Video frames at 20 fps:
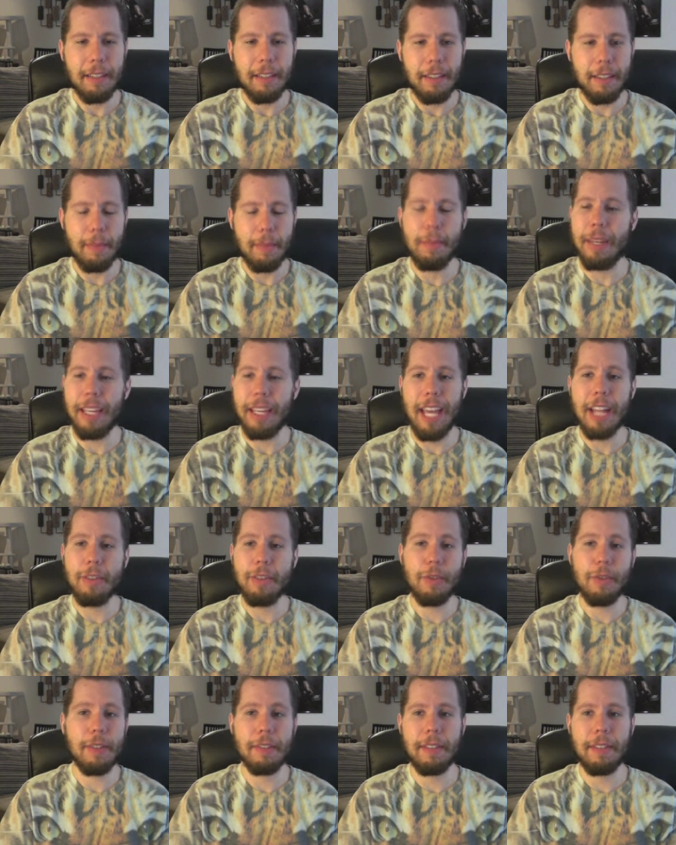the big
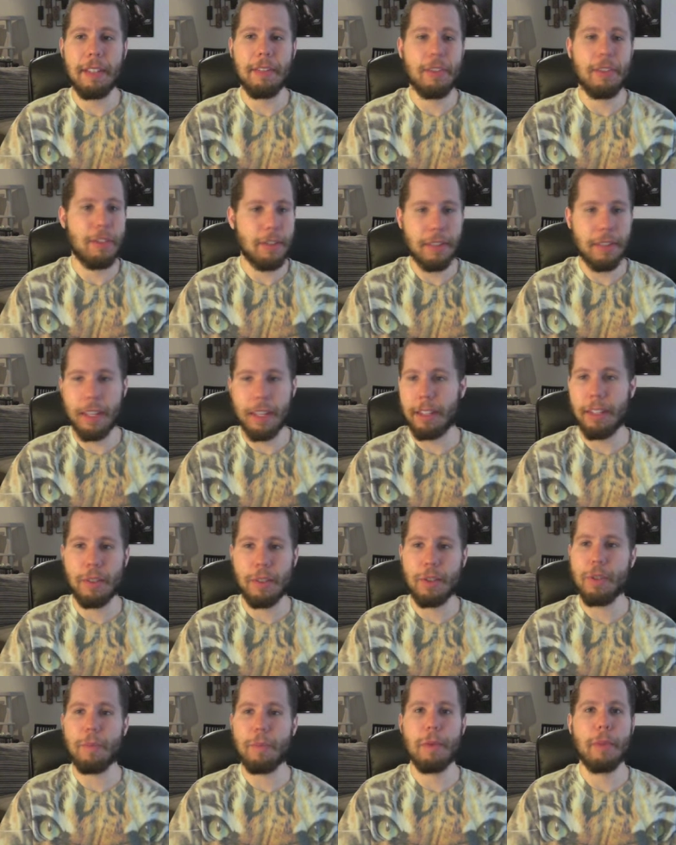entrances, just like the
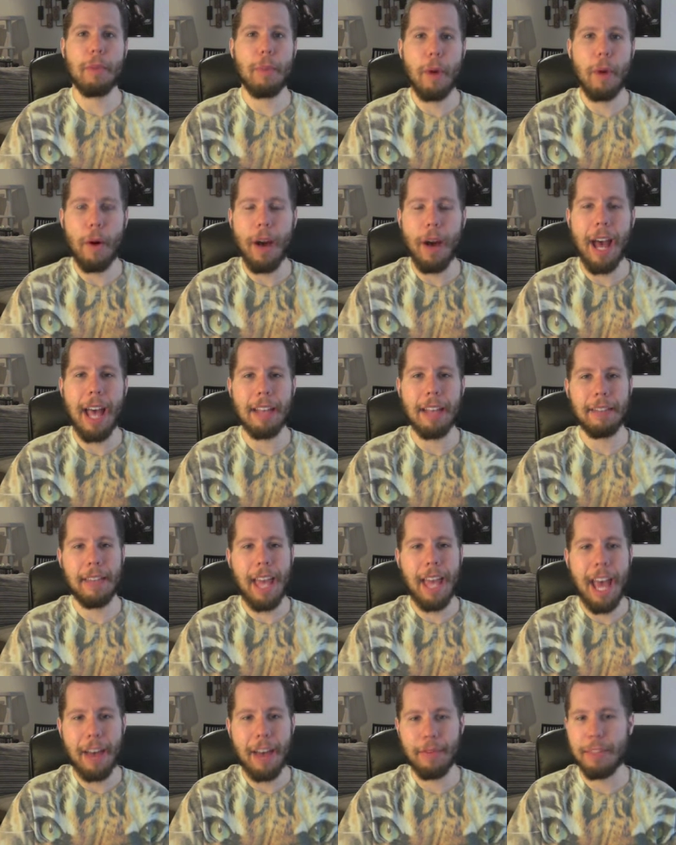Super Bowl has
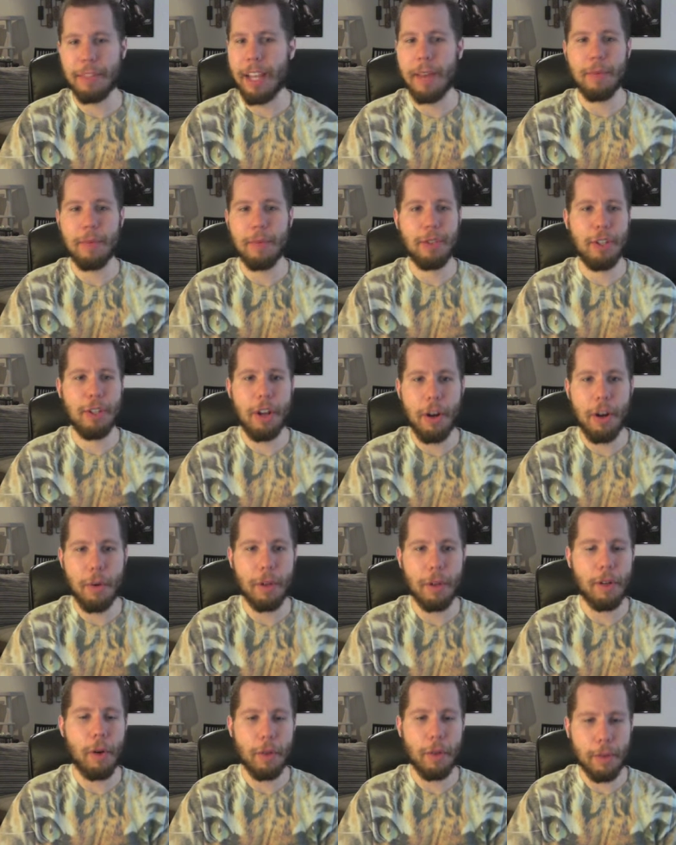the halftime show
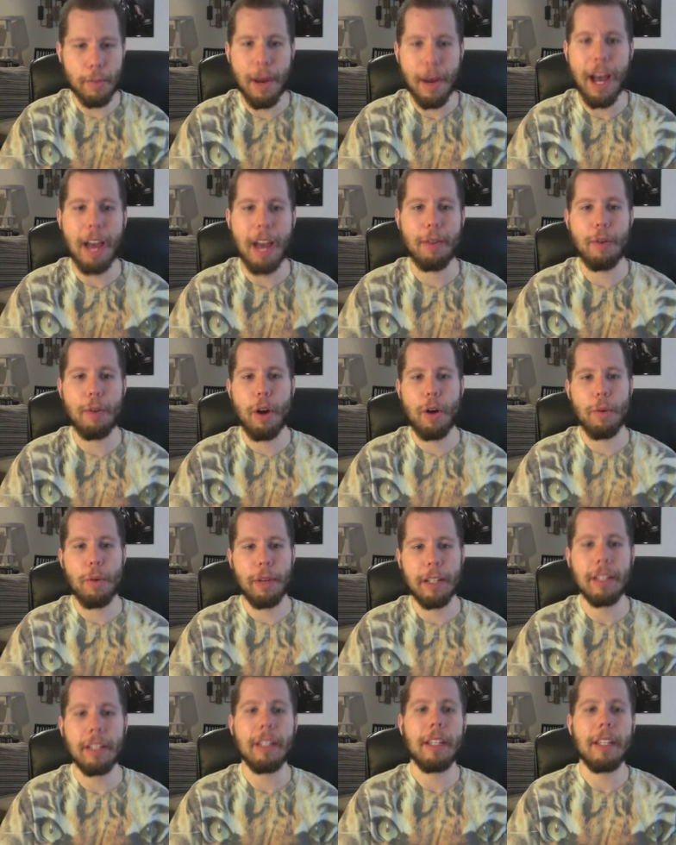and all the pyro
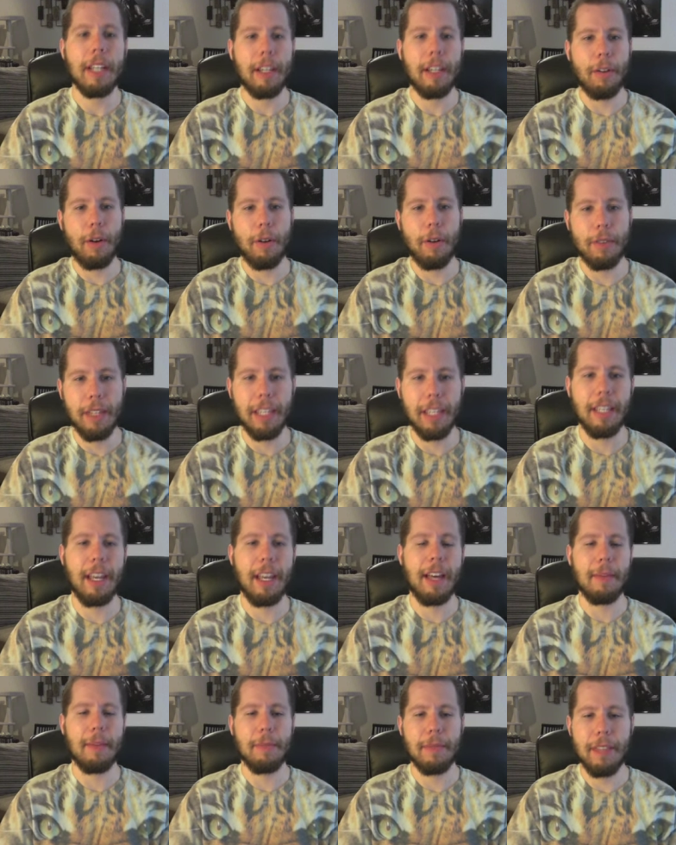and, and all the,
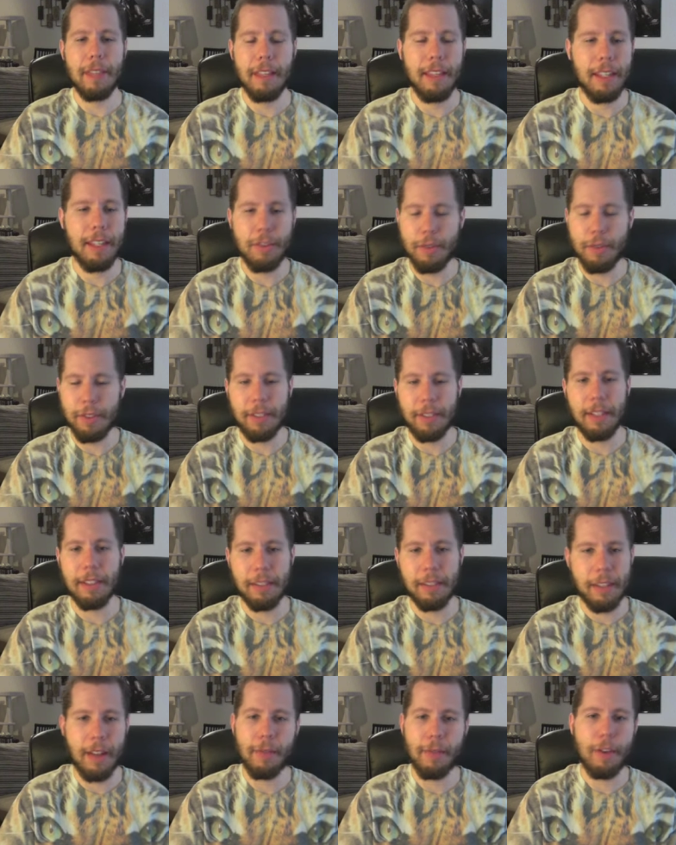uh, the interesting
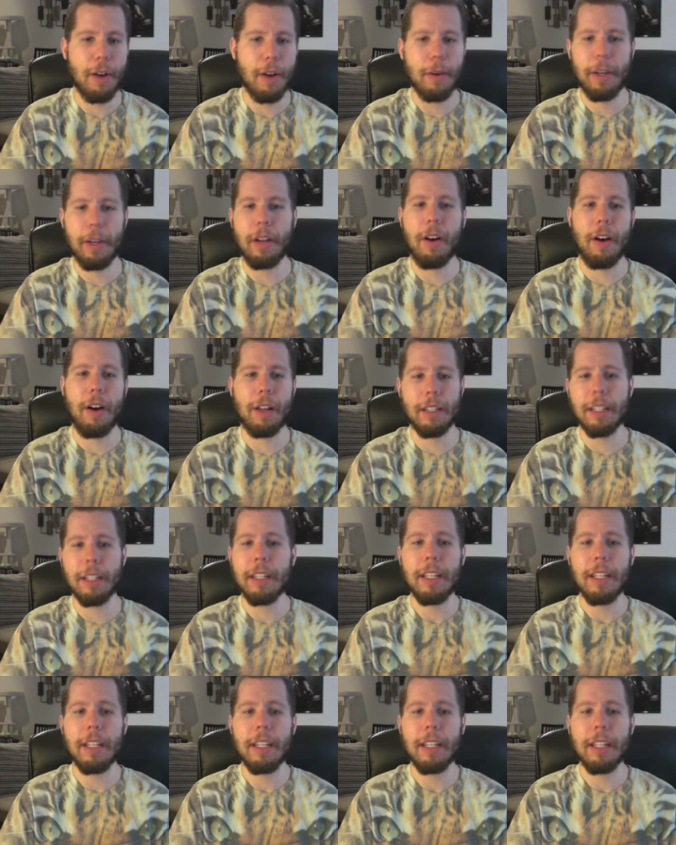stuff going on.